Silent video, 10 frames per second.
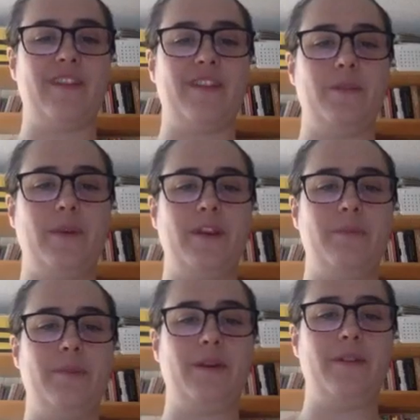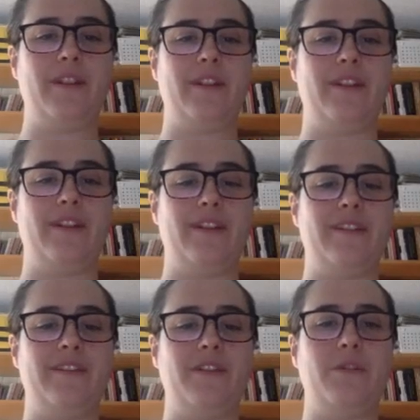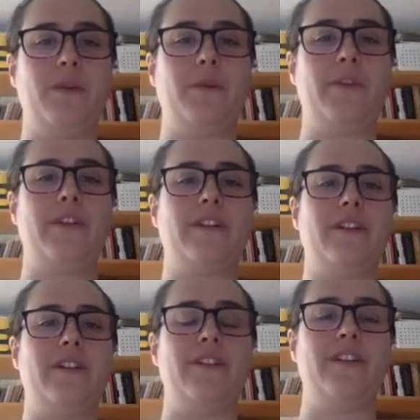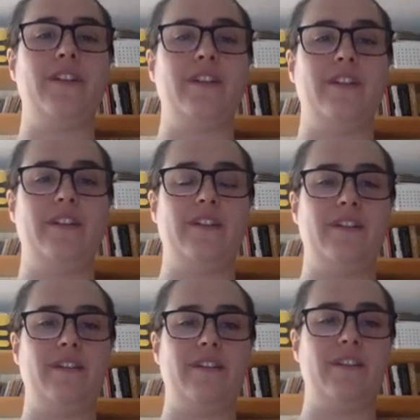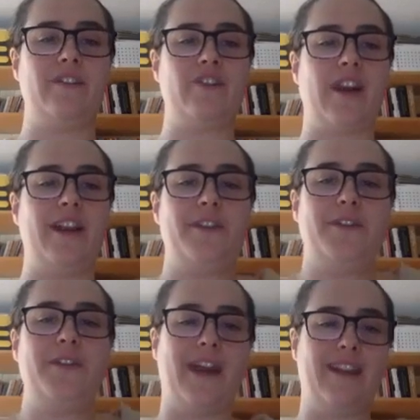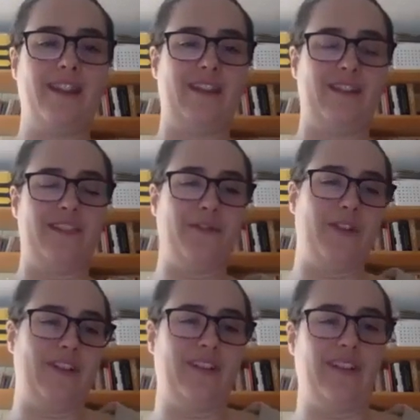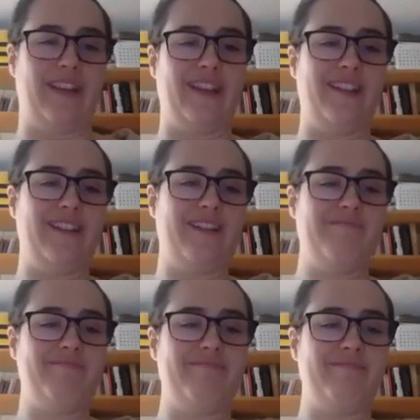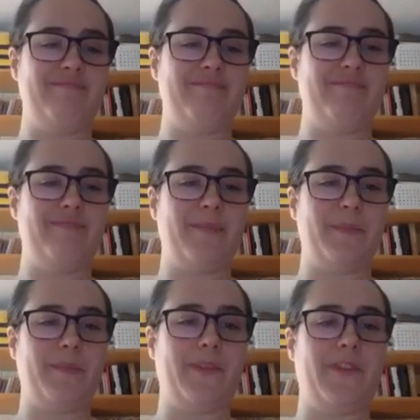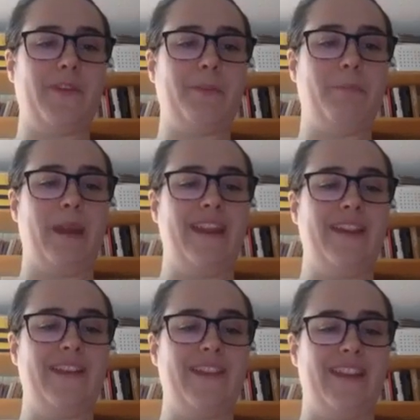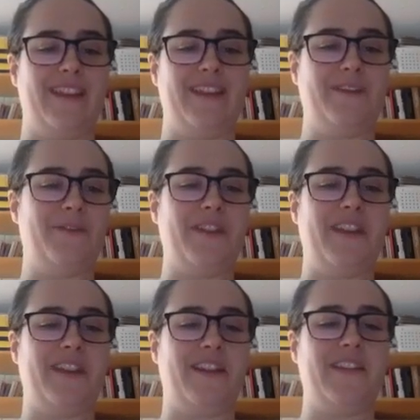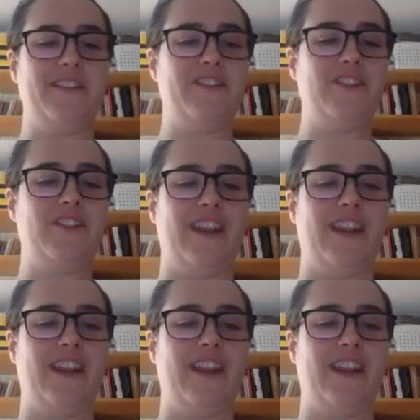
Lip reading: one about what was it called? The child who had the different like spikes and different things each day.